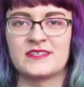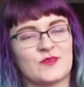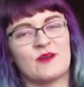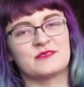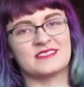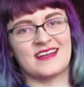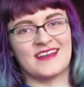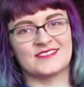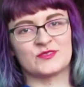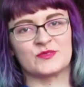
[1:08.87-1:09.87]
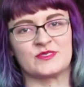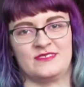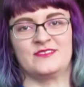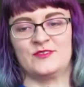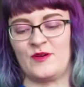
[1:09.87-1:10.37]
So I was in high school,
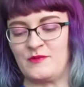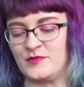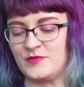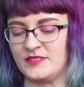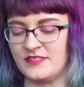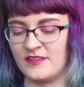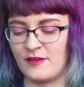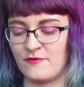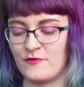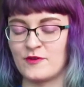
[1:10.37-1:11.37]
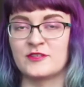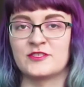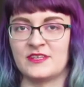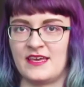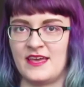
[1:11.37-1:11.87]
so I was really looking forward
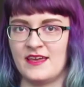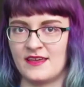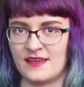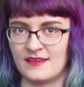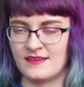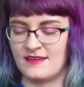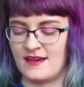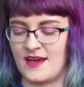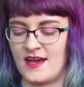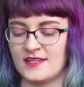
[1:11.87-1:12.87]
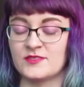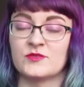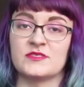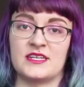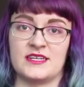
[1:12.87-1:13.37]
to cake, a high
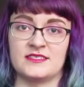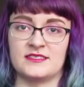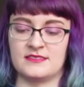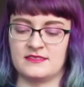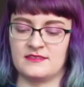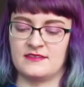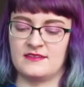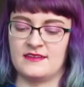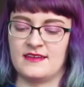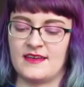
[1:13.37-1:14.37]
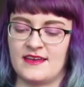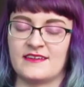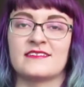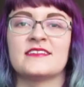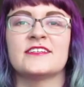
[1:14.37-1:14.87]
school dance,
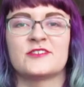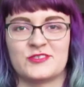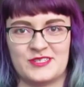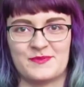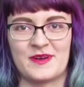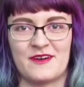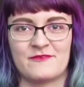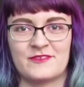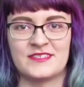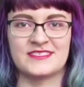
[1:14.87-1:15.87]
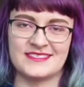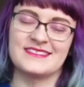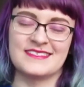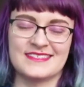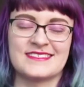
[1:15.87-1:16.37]
and a leadership conference.
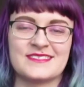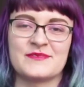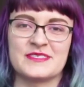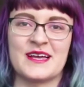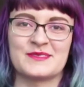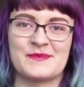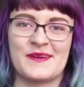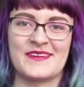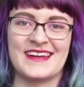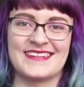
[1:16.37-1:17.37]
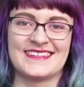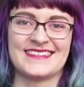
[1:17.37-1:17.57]
That sounds about right.